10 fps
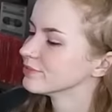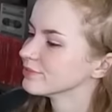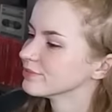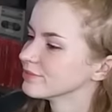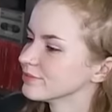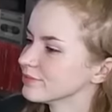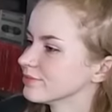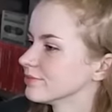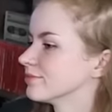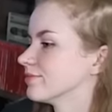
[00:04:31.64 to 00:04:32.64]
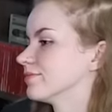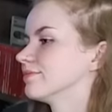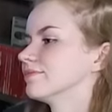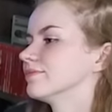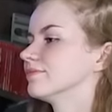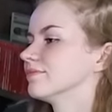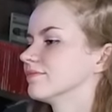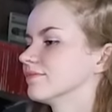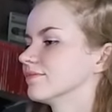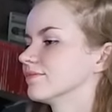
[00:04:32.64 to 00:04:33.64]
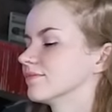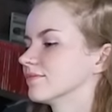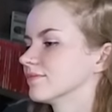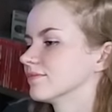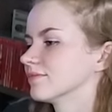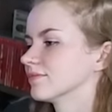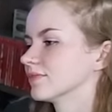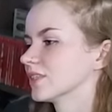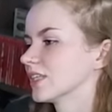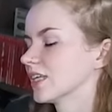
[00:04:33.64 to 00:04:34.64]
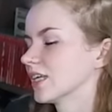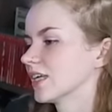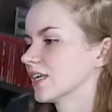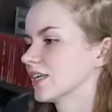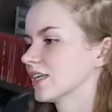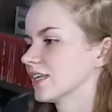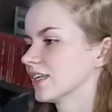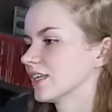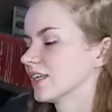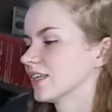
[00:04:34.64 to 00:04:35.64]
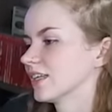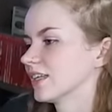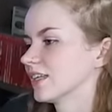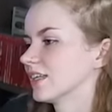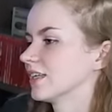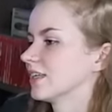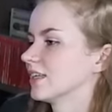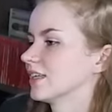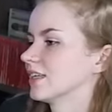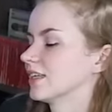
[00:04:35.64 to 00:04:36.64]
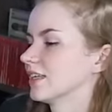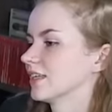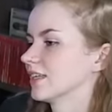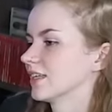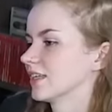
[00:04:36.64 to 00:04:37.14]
(silent)